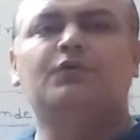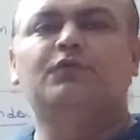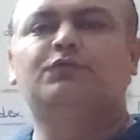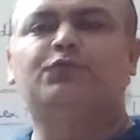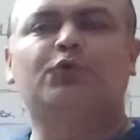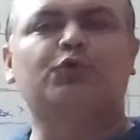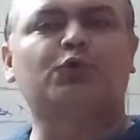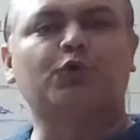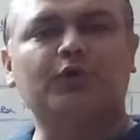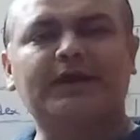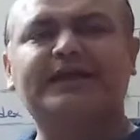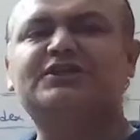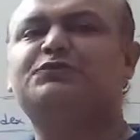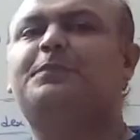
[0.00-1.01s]
For
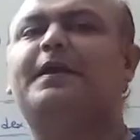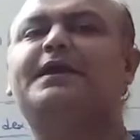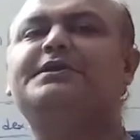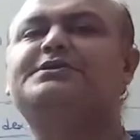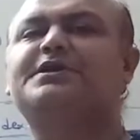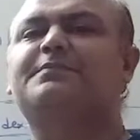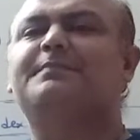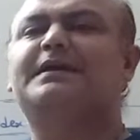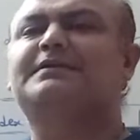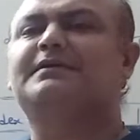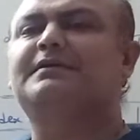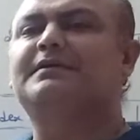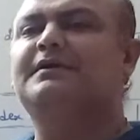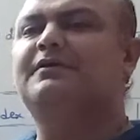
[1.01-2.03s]
total expenditure
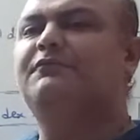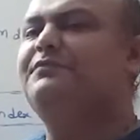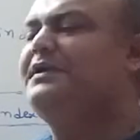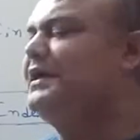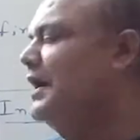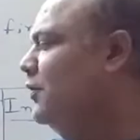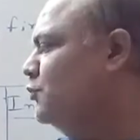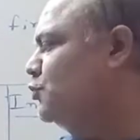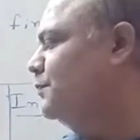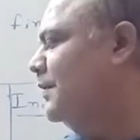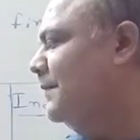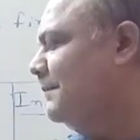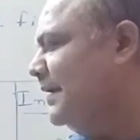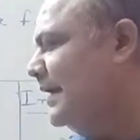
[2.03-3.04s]
method, we have to
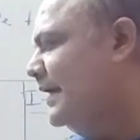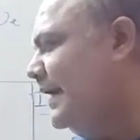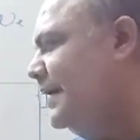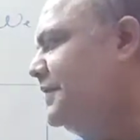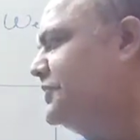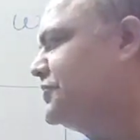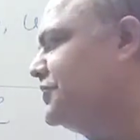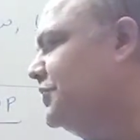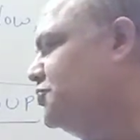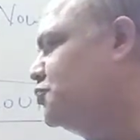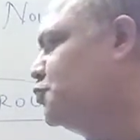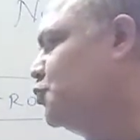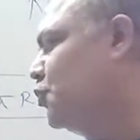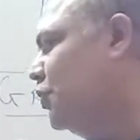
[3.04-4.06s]
prepare additional
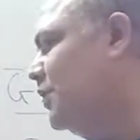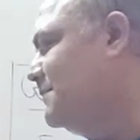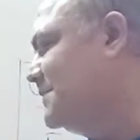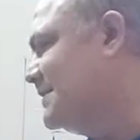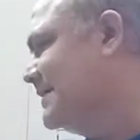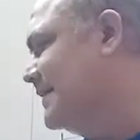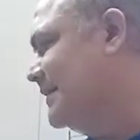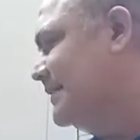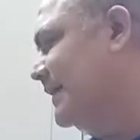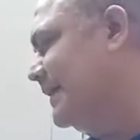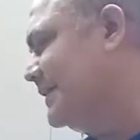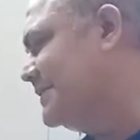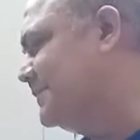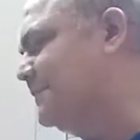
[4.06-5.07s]
2 columns,
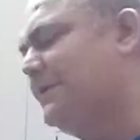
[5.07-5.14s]
that is